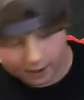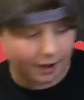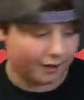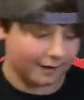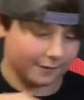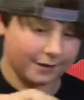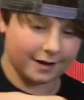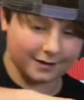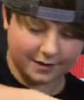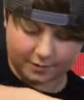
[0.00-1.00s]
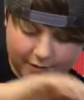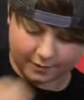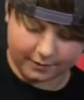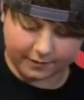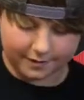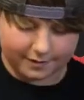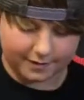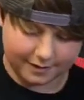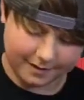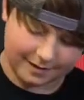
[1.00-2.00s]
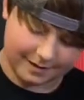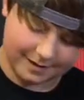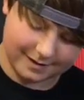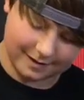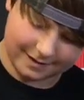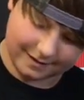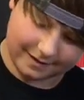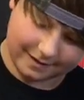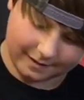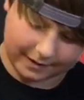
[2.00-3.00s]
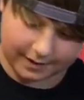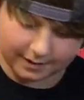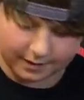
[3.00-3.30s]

Oh, I forgot the sprinkles. Oh, that's sucky.